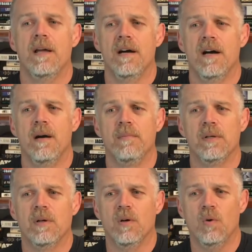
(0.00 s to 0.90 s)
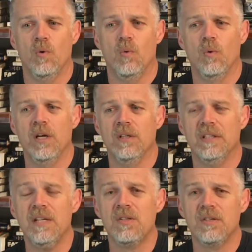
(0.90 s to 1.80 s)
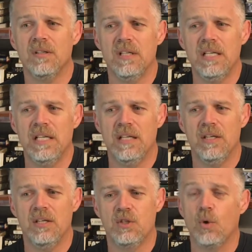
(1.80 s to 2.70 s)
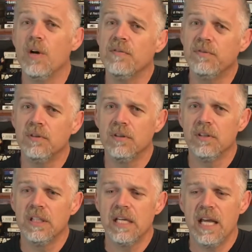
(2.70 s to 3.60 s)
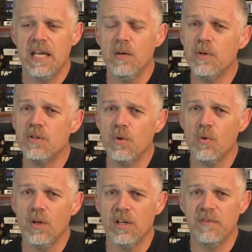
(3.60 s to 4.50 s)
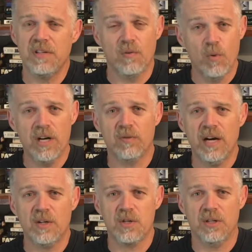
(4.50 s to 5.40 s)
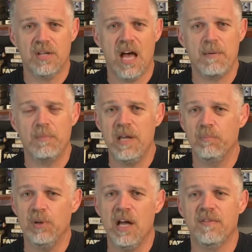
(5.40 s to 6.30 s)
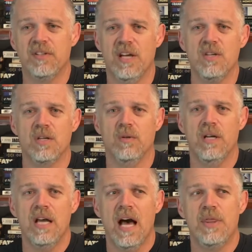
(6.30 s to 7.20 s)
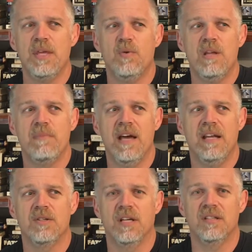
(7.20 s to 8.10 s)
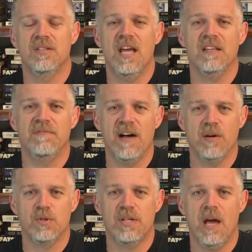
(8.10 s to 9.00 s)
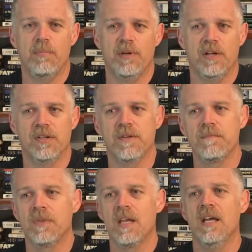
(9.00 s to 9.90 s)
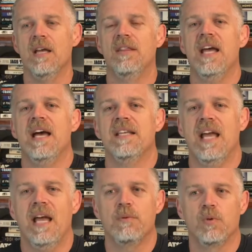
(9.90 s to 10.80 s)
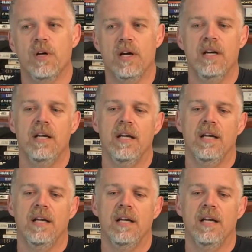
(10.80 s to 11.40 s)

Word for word: Um, well, that's sort of. He knew what he was doing well enough to have winning records all the time and be in playoff contention. I think what he meant is like to take the final step because they had games where